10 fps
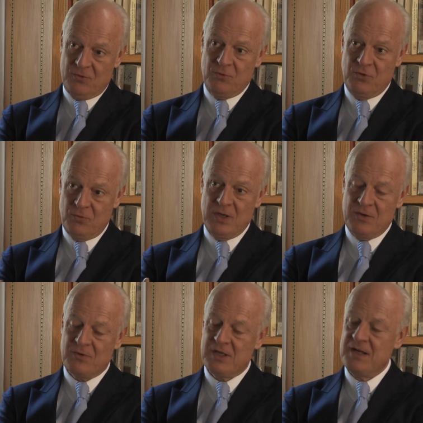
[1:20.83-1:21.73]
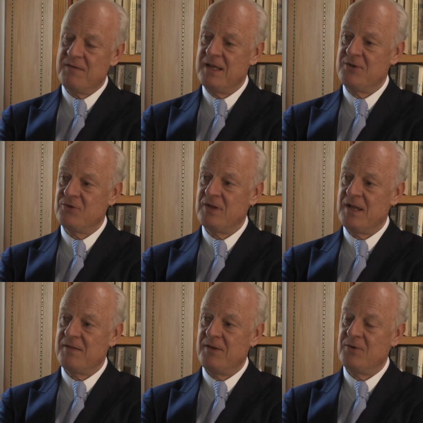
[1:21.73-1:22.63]
two UN organizations,
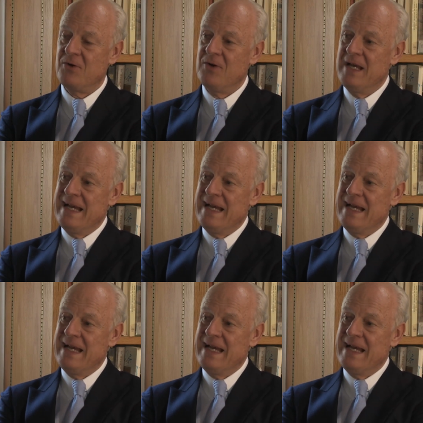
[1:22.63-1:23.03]
as you know.